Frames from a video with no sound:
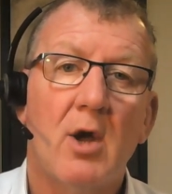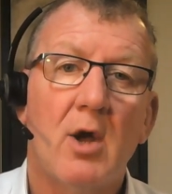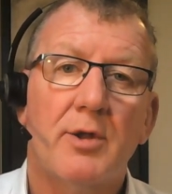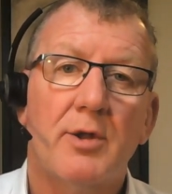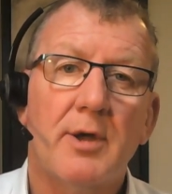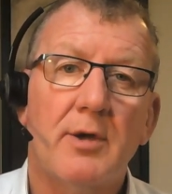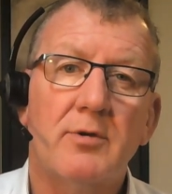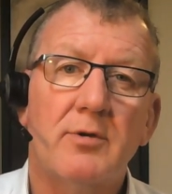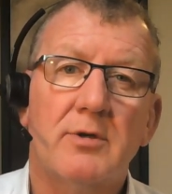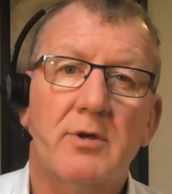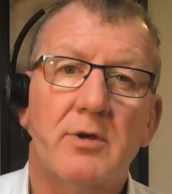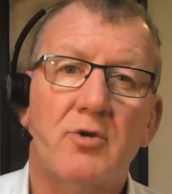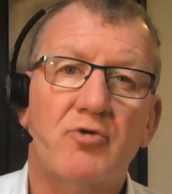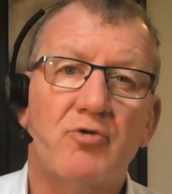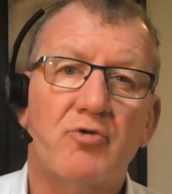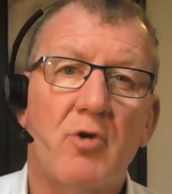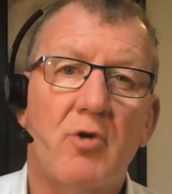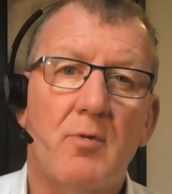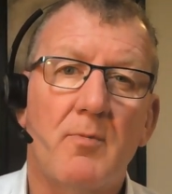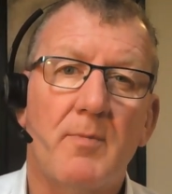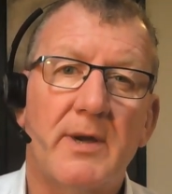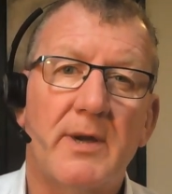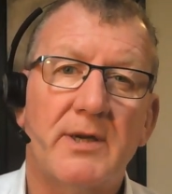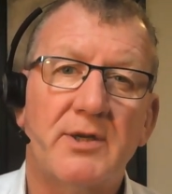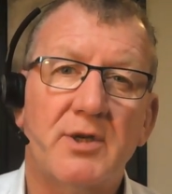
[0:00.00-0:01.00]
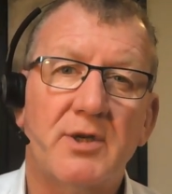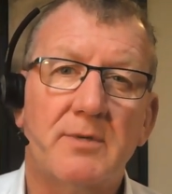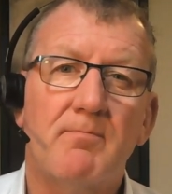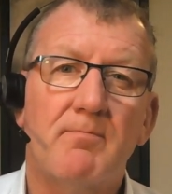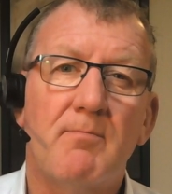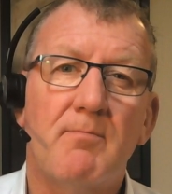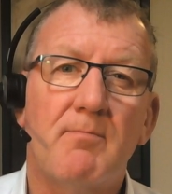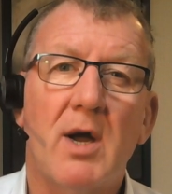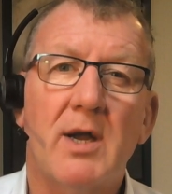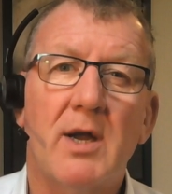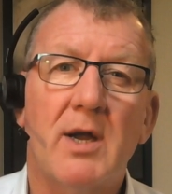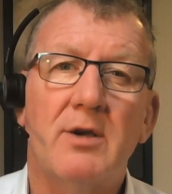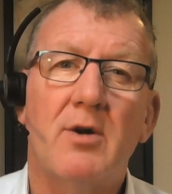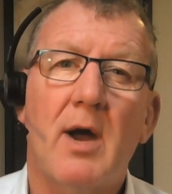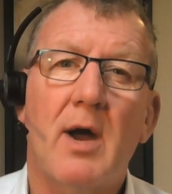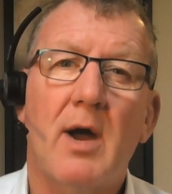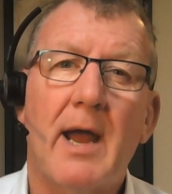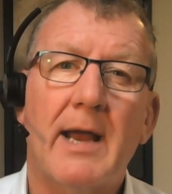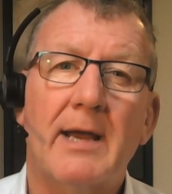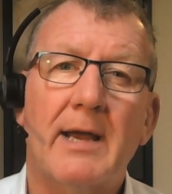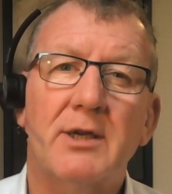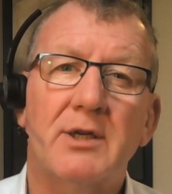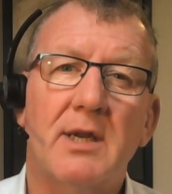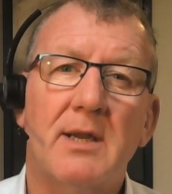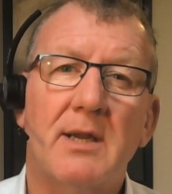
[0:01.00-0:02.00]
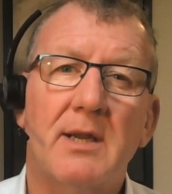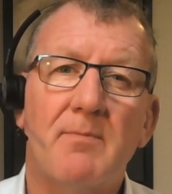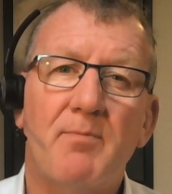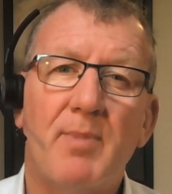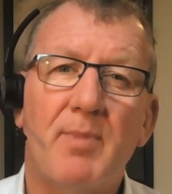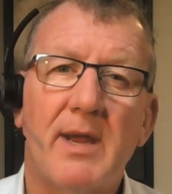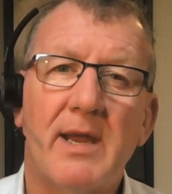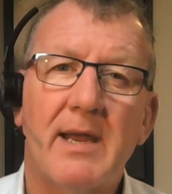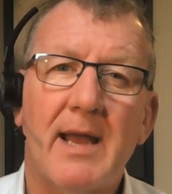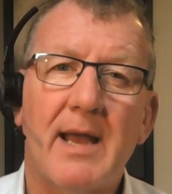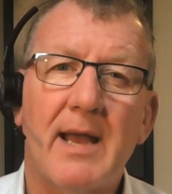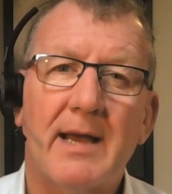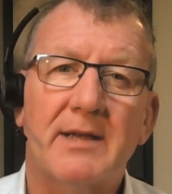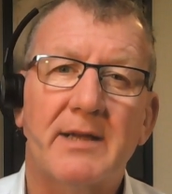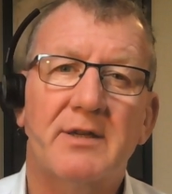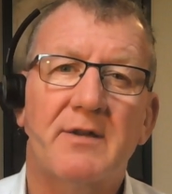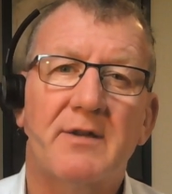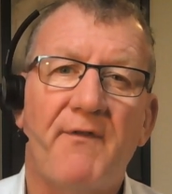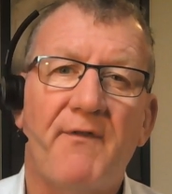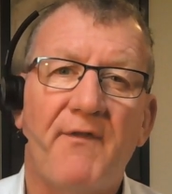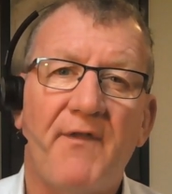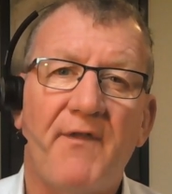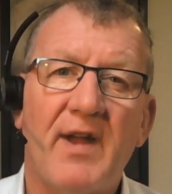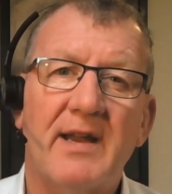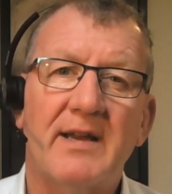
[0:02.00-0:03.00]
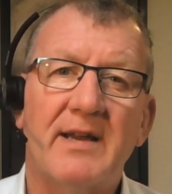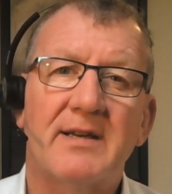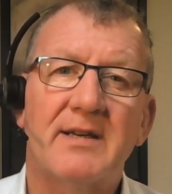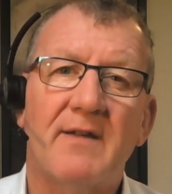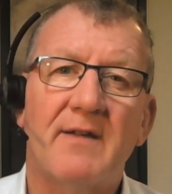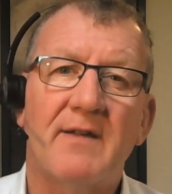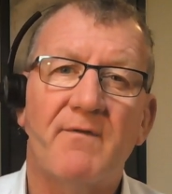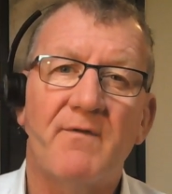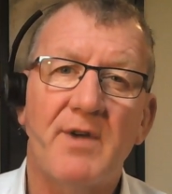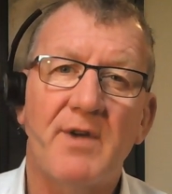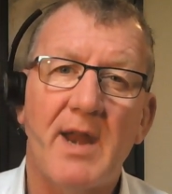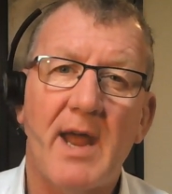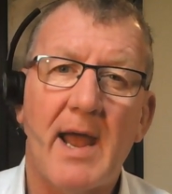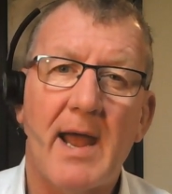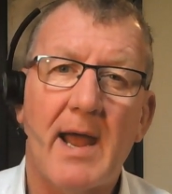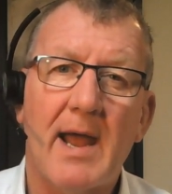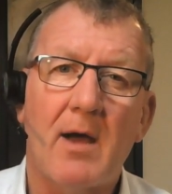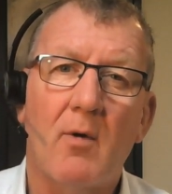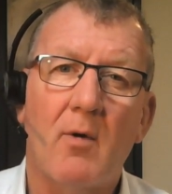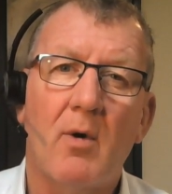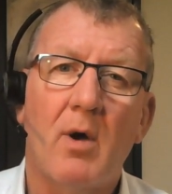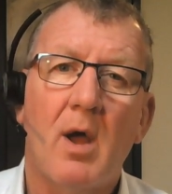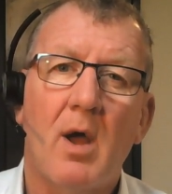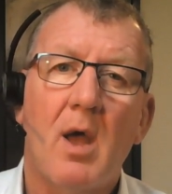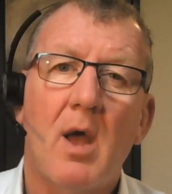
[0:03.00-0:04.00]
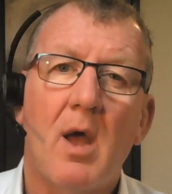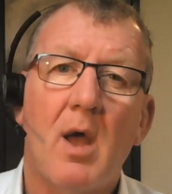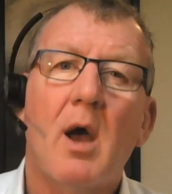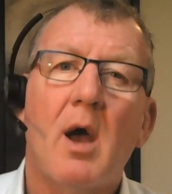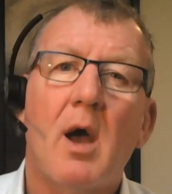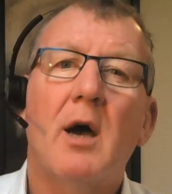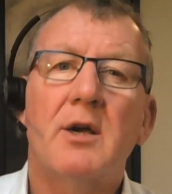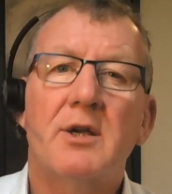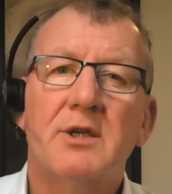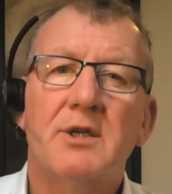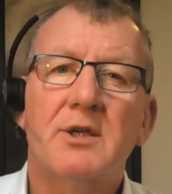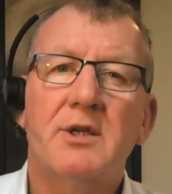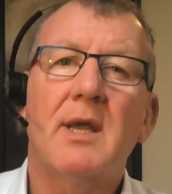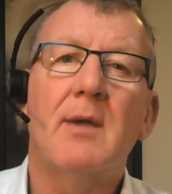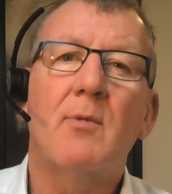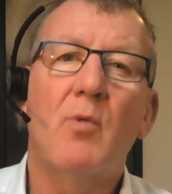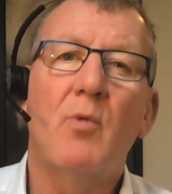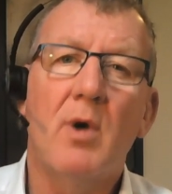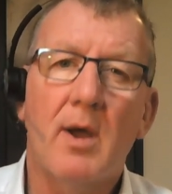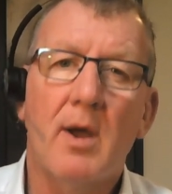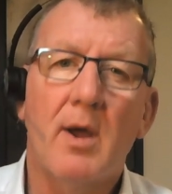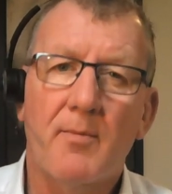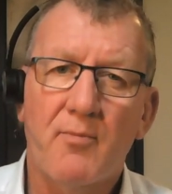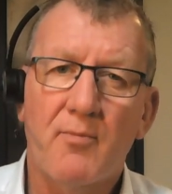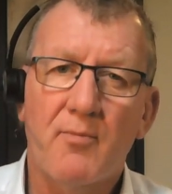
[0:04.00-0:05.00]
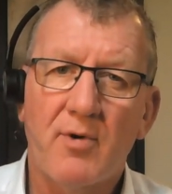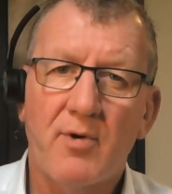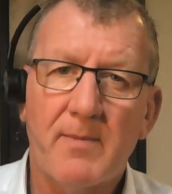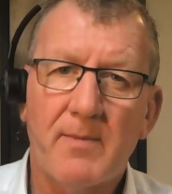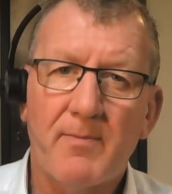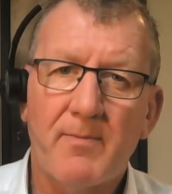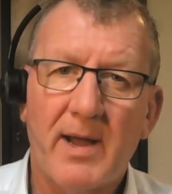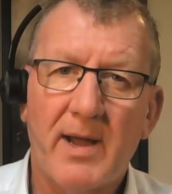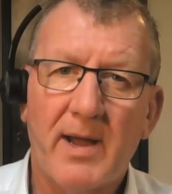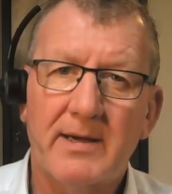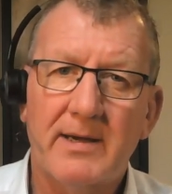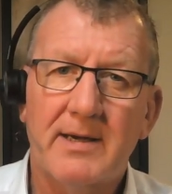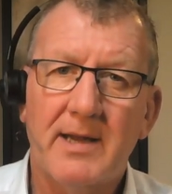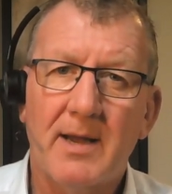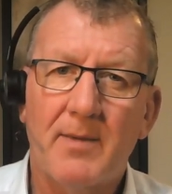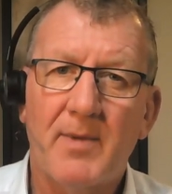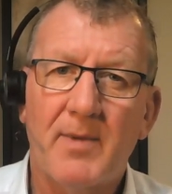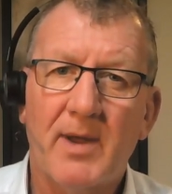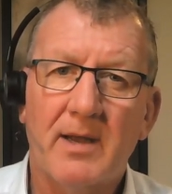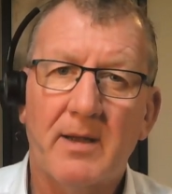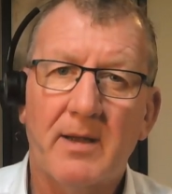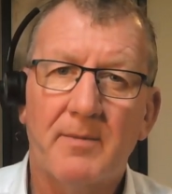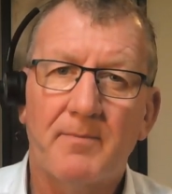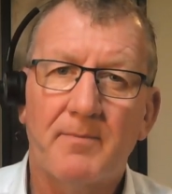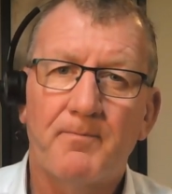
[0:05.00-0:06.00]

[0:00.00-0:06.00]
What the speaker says: those control measures might not actually be as effective now as they were pre-pandemic,